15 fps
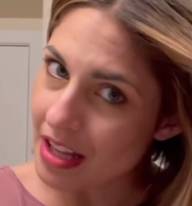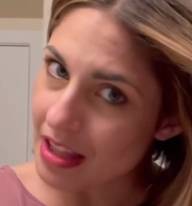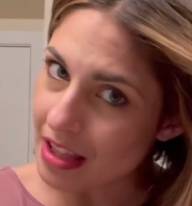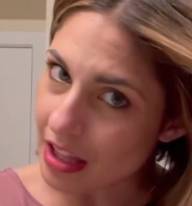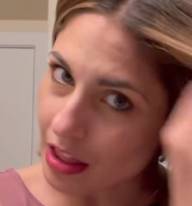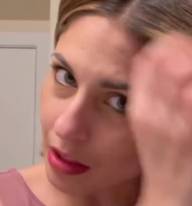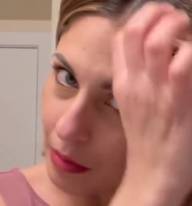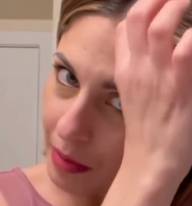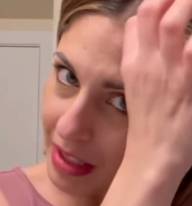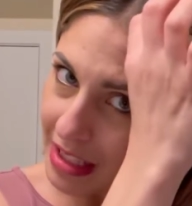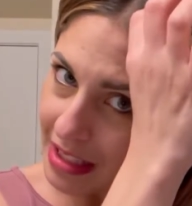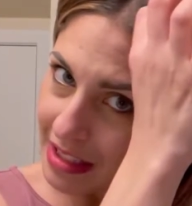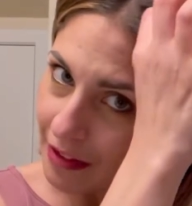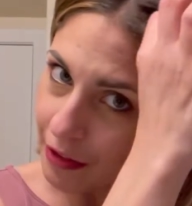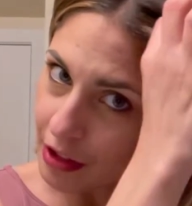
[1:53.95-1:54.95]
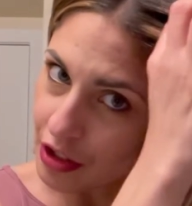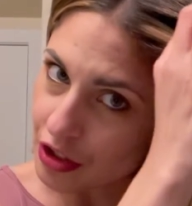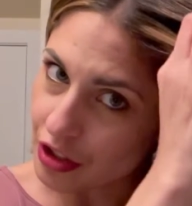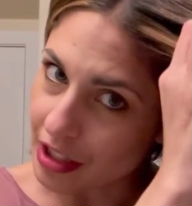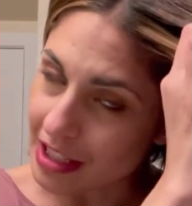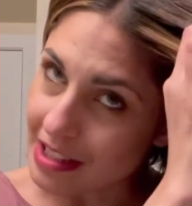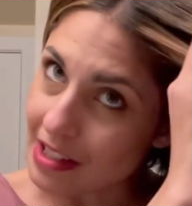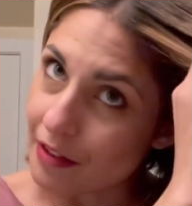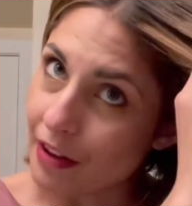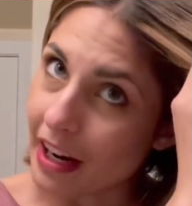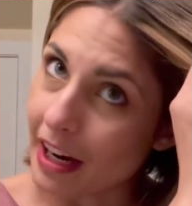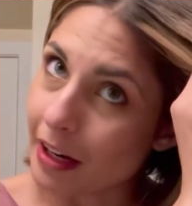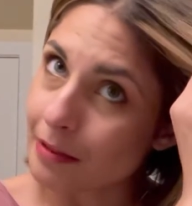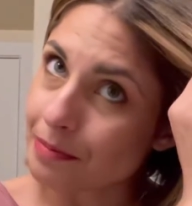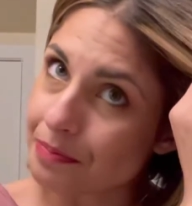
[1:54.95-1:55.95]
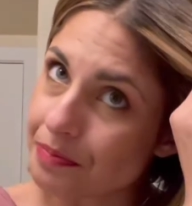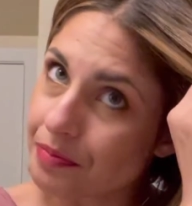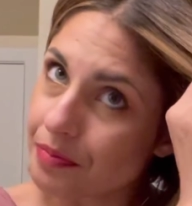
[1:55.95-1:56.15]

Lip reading: the 3 different strands of hair.